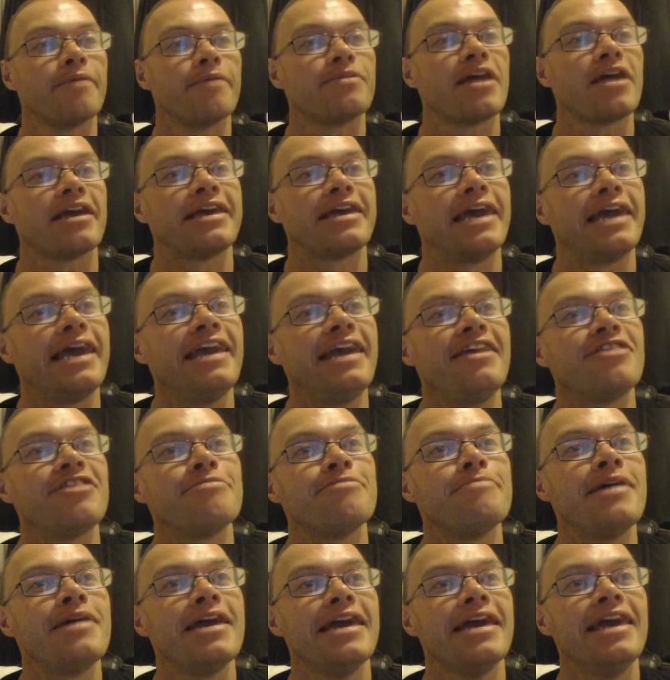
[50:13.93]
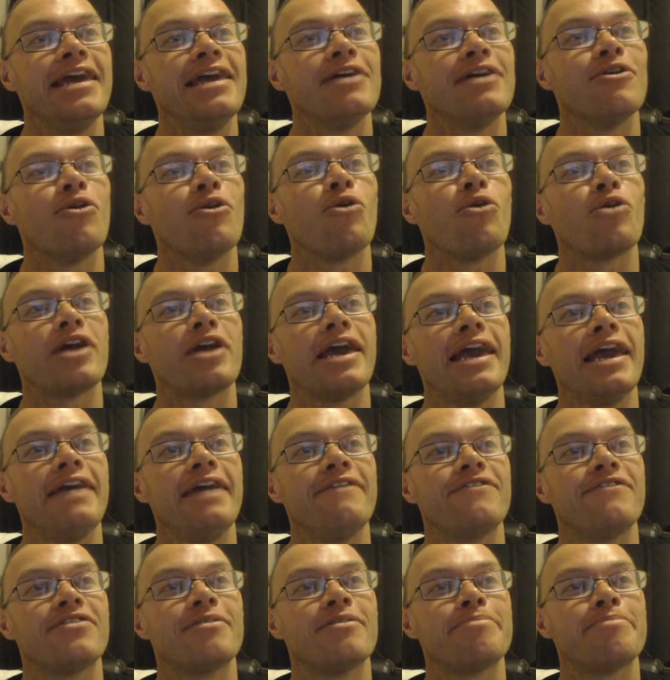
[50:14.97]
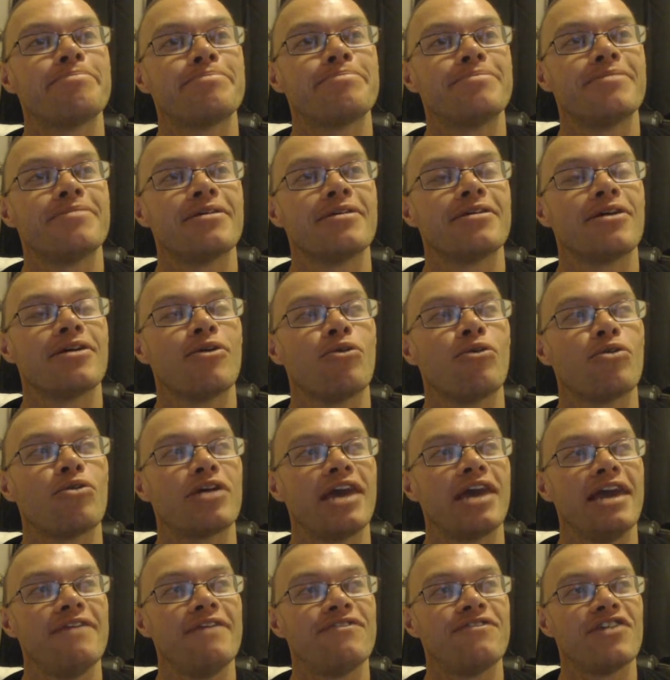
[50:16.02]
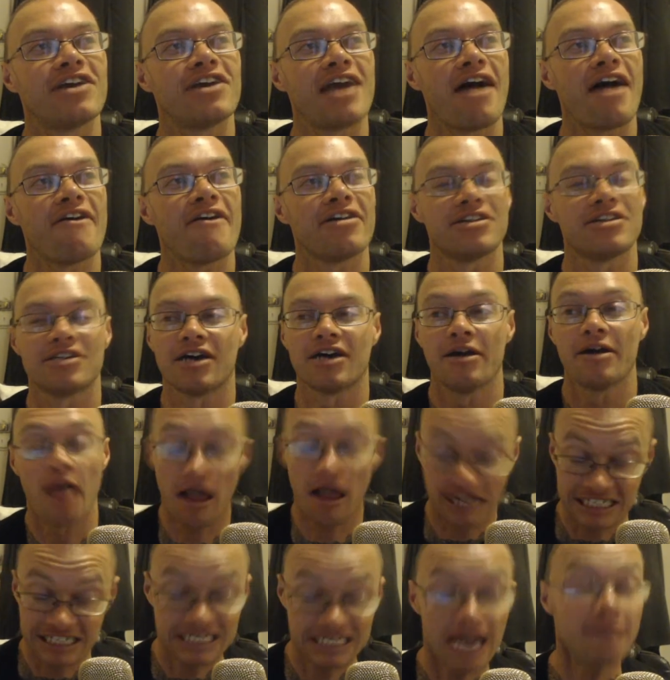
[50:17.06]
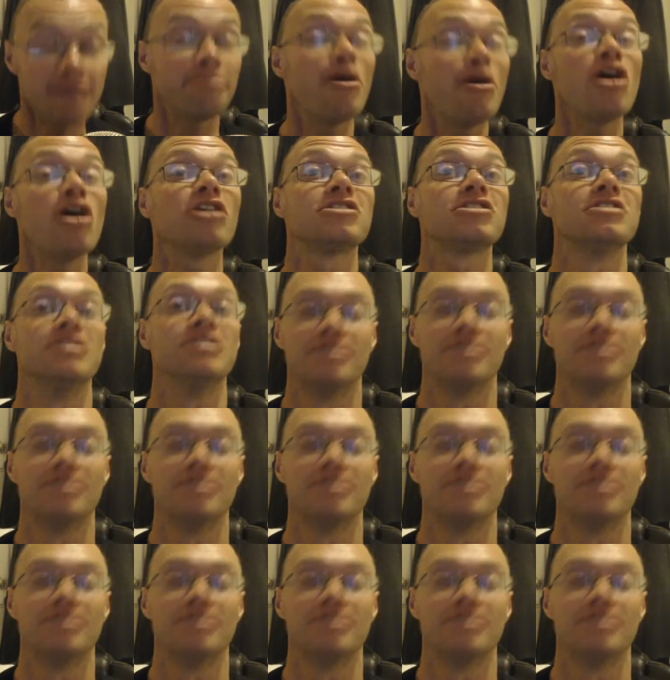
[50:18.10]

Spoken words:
Keith me, or Keith the character? Same person.